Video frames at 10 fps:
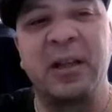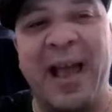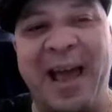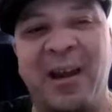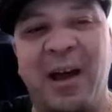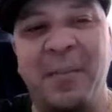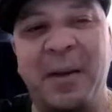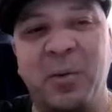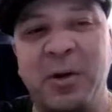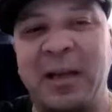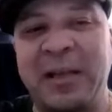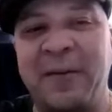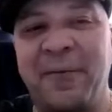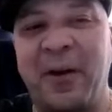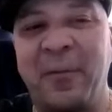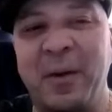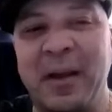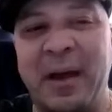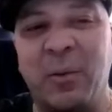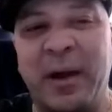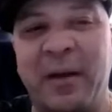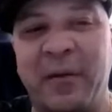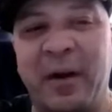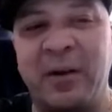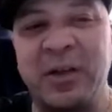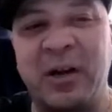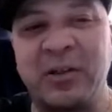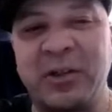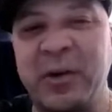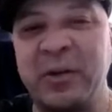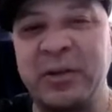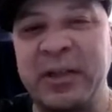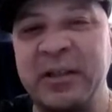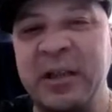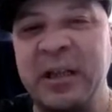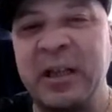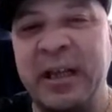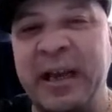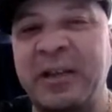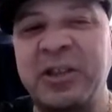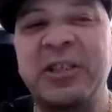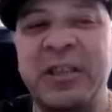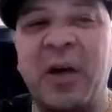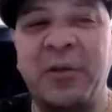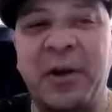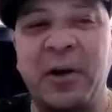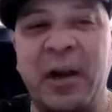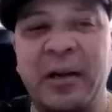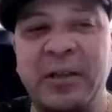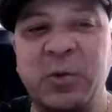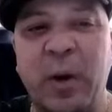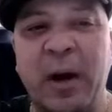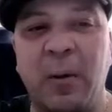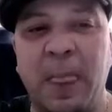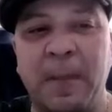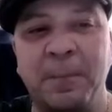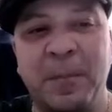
in Atlanta. I mean, we're not that far from Atlanta. We have our studios in actually South Carolina as well.